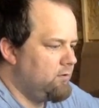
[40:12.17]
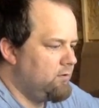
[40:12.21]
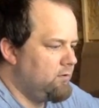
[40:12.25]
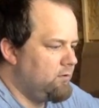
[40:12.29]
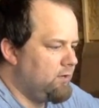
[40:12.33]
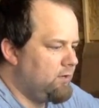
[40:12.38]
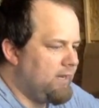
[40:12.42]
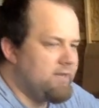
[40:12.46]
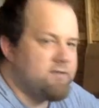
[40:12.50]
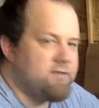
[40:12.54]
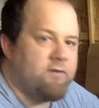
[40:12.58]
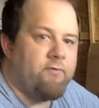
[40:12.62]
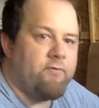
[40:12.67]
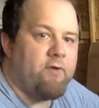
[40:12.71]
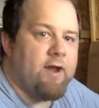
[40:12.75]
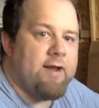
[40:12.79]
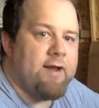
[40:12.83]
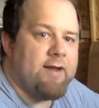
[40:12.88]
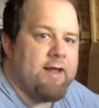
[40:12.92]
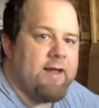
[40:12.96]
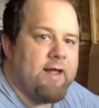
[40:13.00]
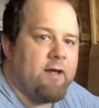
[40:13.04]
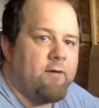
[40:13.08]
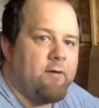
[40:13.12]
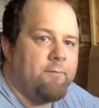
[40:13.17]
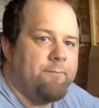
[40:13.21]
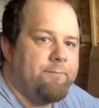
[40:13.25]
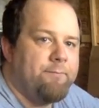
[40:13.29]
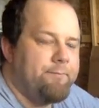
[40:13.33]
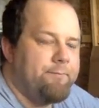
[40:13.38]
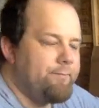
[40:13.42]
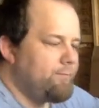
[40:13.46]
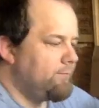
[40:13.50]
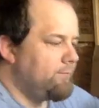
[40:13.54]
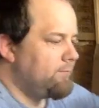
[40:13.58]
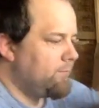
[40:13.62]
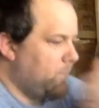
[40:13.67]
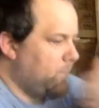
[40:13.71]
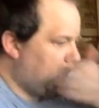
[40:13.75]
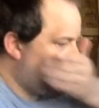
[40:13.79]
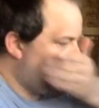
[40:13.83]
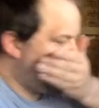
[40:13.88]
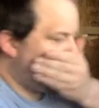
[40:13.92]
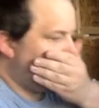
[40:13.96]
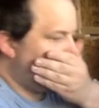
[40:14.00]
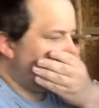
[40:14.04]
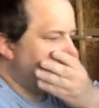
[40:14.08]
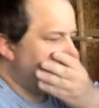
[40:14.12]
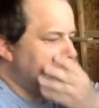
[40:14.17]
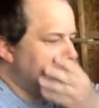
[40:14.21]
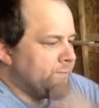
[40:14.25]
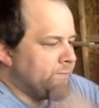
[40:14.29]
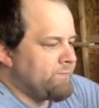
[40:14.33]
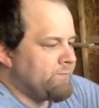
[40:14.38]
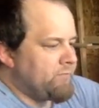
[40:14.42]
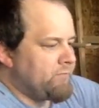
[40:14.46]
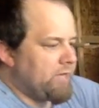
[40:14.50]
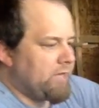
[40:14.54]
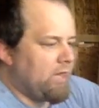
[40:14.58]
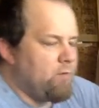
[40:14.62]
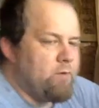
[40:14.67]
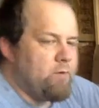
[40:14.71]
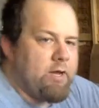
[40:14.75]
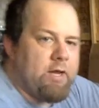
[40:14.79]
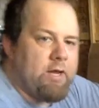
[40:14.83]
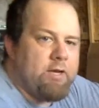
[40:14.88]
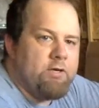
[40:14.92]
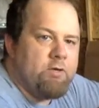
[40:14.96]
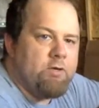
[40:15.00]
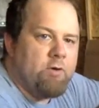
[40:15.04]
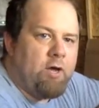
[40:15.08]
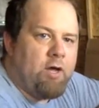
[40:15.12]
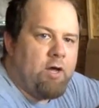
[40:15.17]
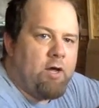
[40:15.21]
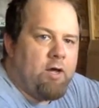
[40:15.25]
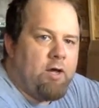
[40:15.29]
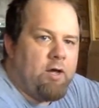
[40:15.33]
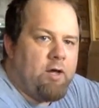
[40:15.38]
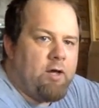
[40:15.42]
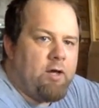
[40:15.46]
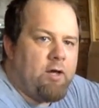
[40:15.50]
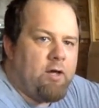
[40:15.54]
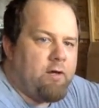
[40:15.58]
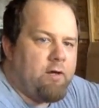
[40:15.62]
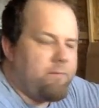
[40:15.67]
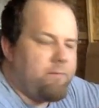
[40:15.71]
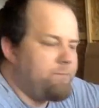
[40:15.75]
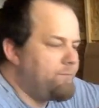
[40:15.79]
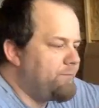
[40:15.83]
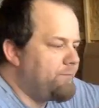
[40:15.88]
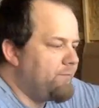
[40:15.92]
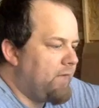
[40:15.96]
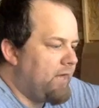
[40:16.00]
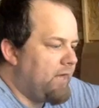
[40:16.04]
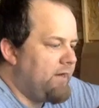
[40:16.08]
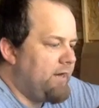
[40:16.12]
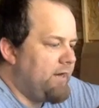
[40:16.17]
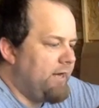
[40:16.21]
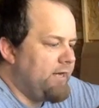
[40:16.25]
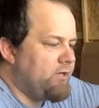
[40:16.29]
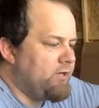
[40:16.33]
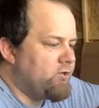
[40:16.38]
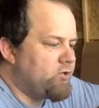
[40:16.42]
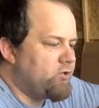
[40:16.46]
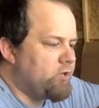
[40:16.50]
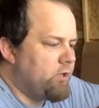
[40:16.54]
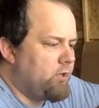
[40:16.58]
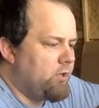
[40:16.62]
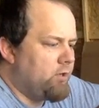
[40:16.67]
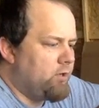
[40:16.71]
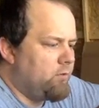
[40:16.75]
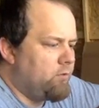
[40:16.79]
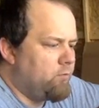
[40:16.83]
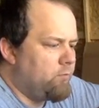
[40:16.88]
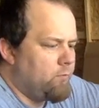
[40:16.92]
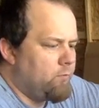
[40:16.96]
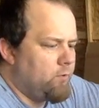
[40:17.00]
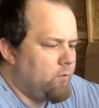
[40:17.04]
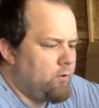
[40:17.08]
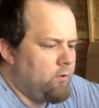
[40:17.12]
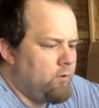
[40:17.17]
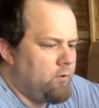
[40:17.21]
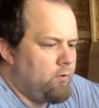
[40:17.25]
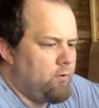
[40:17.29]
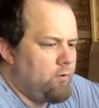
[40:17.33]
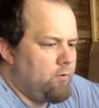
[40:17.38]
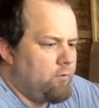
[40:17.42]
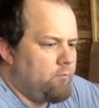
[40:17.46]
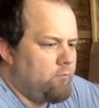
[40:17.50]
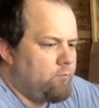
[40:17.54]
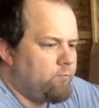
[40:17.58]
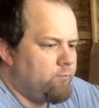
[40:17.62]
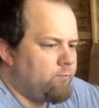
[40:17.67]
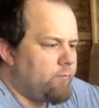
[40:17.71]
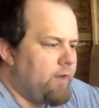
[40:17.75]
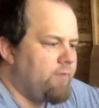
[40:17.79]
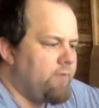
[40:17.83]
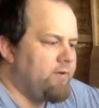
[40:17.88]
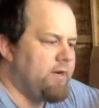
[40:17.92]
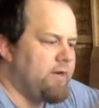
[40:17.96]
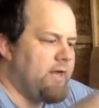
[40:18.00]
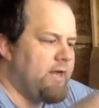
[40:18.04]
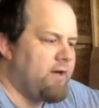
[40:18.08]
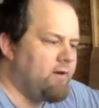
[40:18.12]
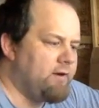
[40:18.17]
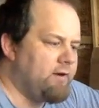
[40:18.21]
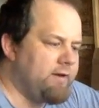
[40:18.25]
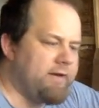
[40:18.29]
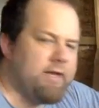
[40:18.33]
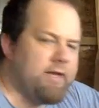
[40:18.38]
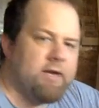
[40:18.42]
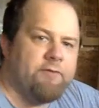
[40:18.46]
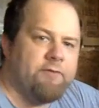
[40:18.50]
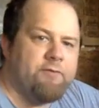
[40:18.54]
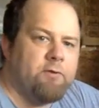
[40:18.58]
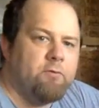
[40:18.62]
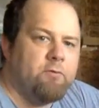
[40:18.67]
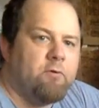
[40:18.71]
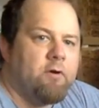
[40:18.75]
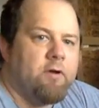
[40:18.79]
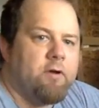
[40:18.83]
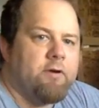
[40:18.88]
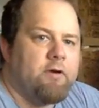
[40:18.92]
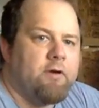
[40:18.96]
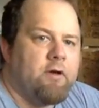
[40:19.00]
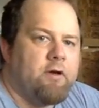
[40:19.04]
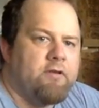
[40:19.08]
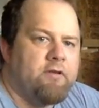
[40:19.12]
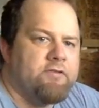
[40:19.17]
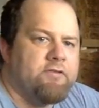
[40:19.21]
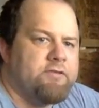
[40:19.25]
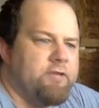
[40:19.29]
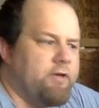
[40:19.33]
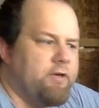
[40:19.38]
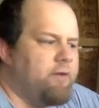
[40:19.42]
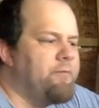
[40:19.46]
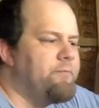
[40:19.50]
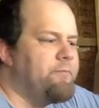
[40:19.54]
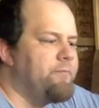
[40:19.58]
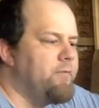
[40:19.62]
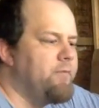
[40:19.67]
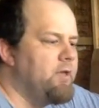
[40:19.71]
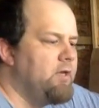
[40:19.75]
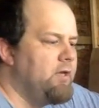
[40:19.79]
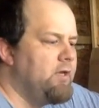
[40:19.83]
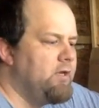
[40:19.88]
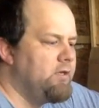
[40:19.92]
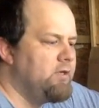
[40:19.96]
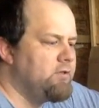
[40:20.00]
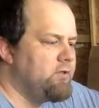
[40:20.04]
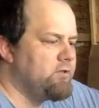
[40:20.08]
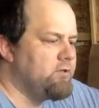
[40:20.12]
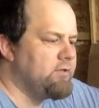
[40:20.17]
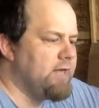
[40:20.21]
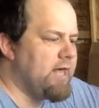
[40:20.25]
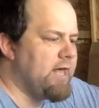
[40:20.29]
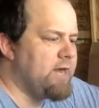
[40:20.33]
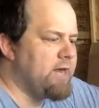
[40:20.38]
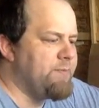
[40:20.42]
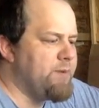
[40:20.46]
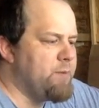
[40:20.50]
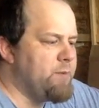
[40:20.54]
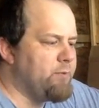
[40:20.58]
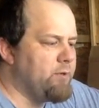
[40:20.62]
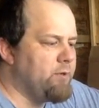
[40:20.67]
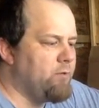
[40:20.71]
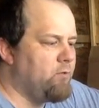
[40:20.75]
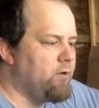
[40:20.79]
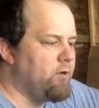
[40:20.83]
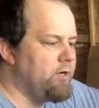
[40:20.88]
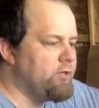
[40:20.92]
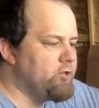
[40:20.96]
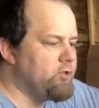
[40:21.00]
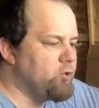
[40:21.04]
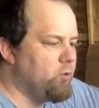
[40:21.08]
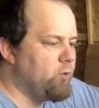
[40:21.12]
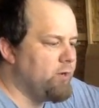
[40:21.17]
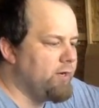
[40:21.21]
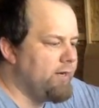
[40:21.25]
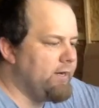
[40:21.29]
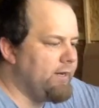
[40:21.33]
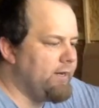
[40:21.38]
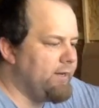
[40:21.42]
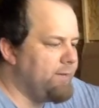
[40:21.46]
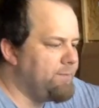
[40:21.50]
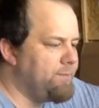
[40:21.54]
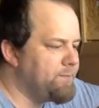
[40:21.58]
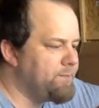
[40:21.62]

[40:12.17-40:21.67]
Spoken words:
as of right now. And we can do a night show every now and again if you want also. There's a lot of people that want to join in.